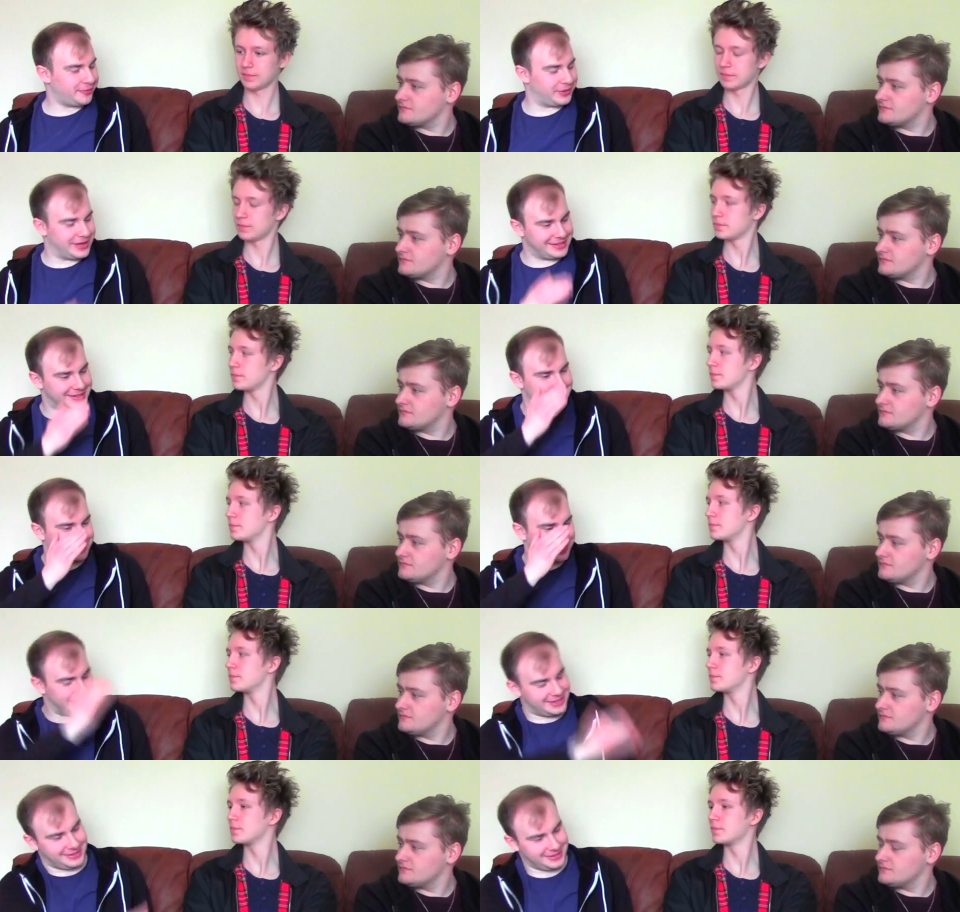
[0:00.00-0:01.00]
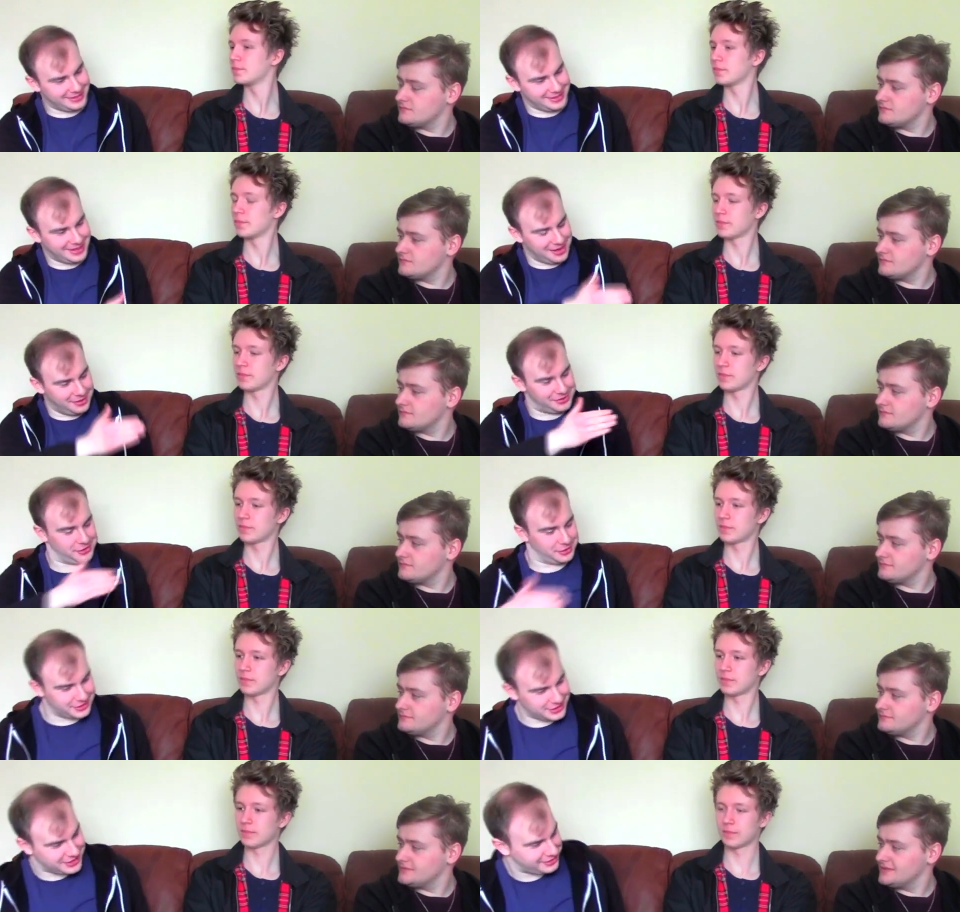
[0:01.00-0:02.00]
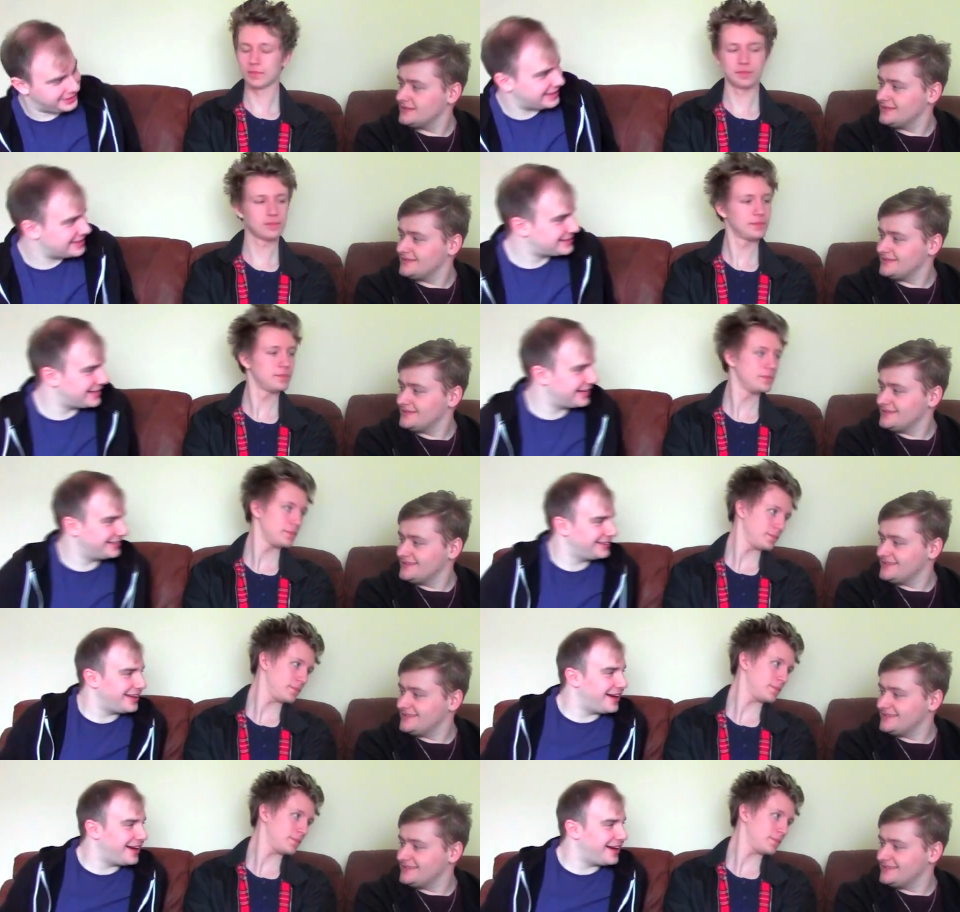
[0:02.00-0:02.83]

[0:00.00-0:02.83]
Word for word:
Speaker 1: with with you, George, to an extent.